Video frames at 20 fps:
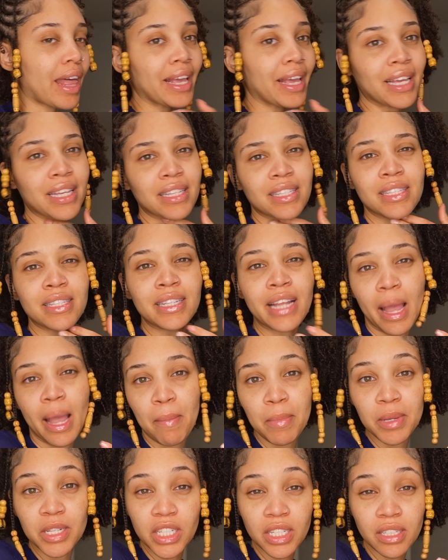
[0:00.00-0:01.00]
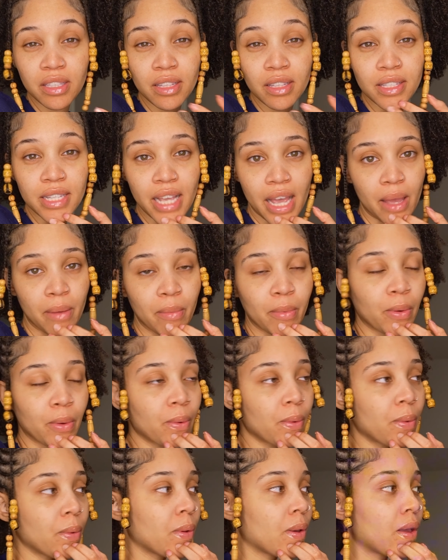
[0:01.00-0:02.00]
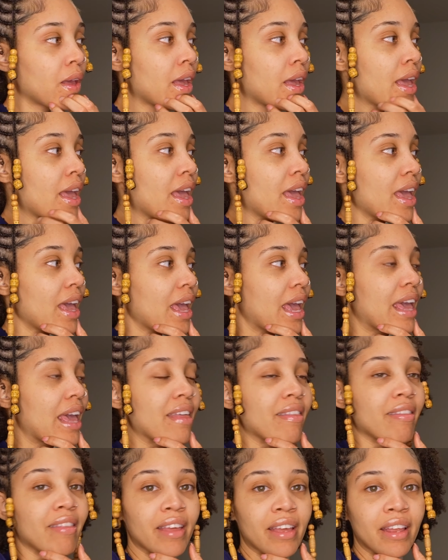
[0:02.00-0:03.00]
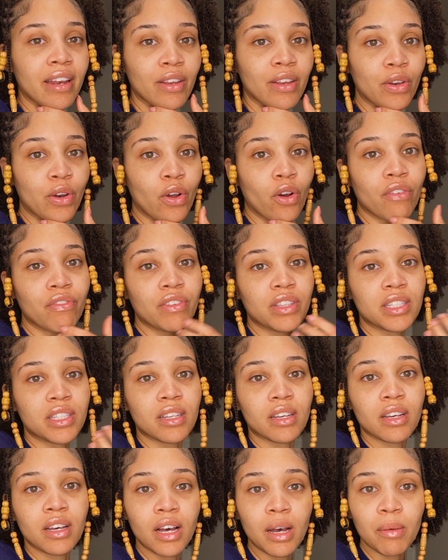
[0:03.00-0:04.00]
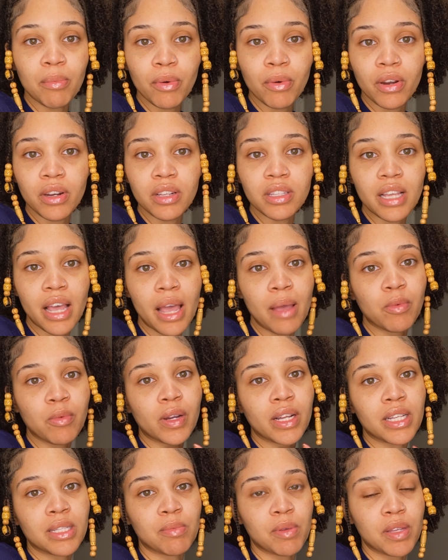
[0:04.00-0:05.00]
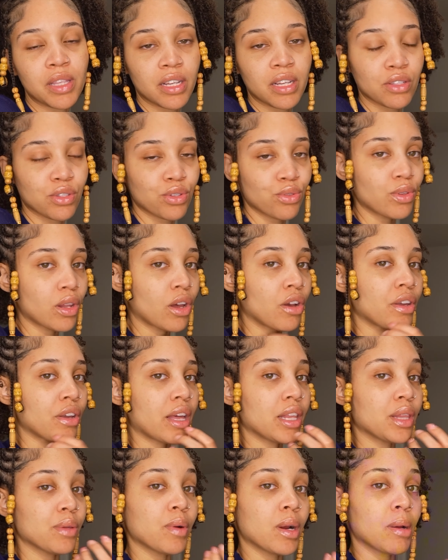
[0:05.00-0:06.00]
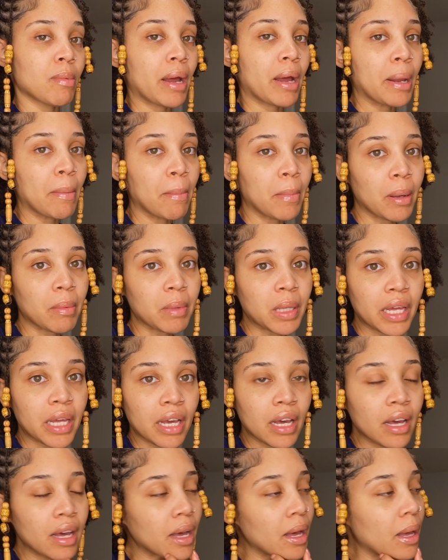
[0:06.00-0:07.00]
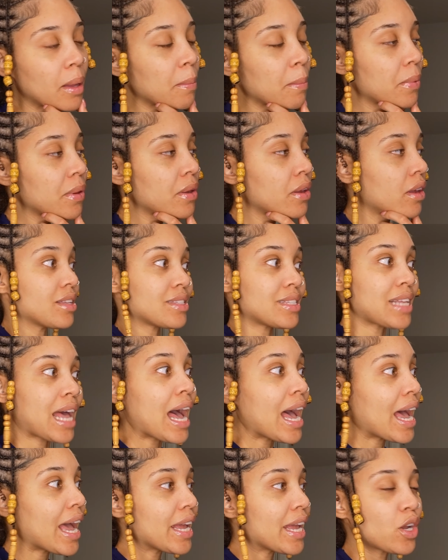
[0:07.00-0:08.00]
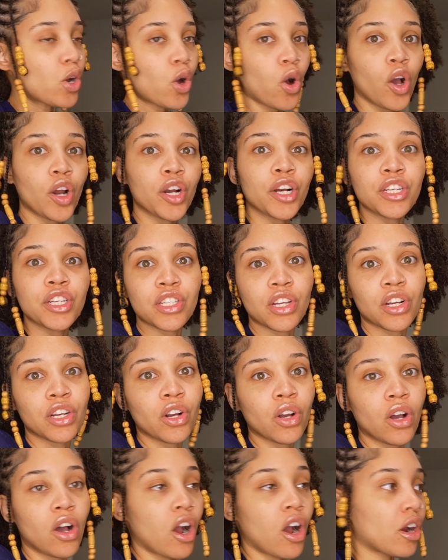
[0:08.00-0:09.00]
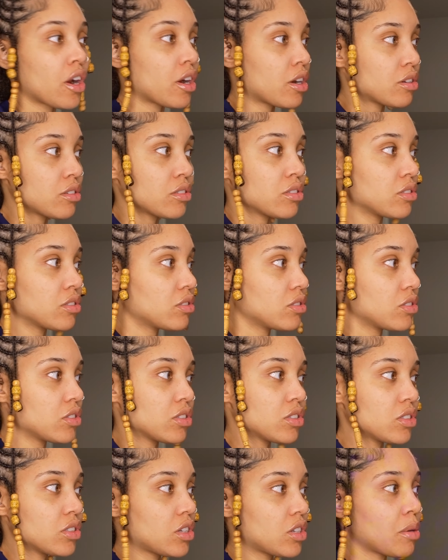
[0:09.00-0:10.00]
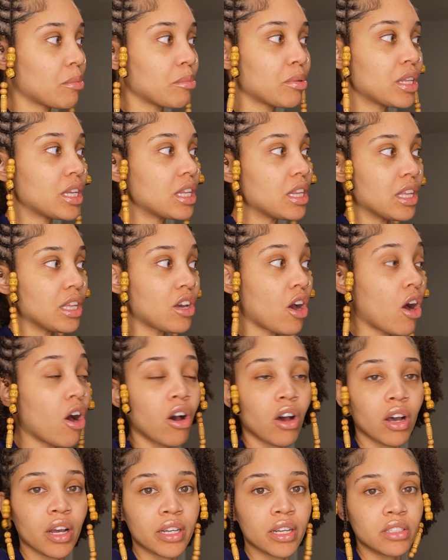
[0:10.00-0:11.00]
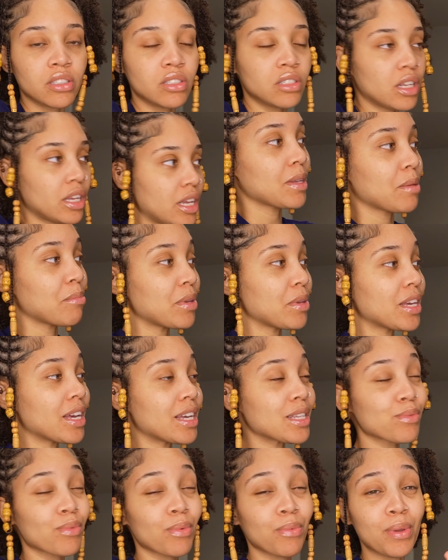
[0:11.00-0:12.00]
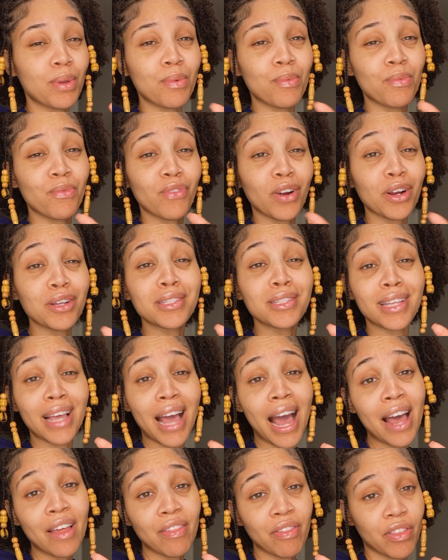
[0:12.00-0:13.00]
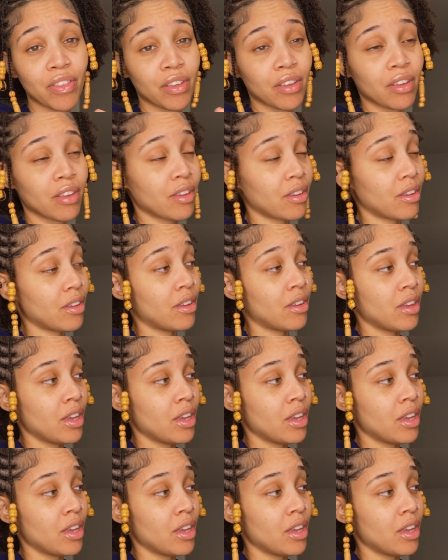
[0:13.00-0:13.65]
like it's damaging the table. And then, you know, if it's a cup on the table that's been there too long, you have to worry about it bubbling up. The side corners are completely gone because when we first got the